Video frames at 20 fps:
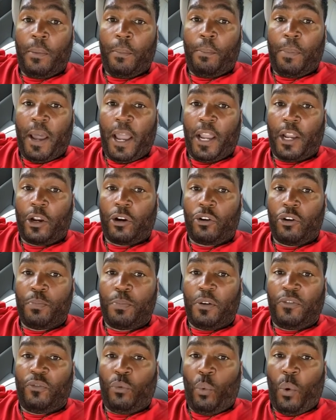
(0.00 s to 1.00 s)
by a group
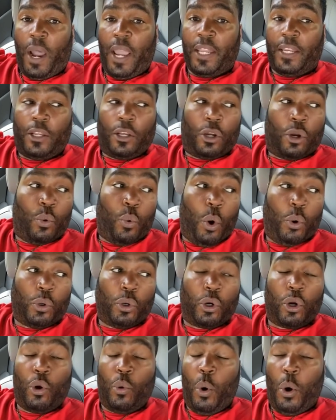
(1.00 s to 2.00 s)
of white,
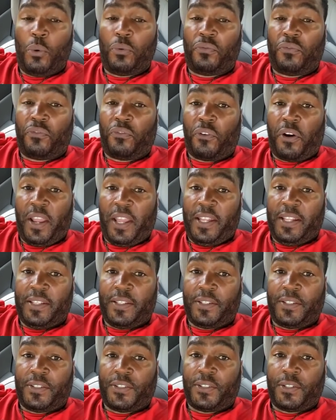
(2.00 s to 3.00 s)
quote-unquote,
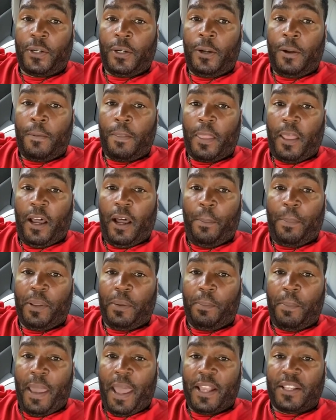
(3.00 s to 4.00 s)
friends up
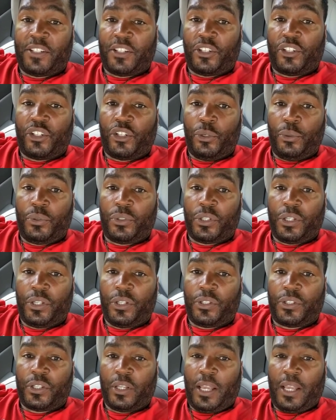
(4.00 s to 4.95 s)
in Massachusetts.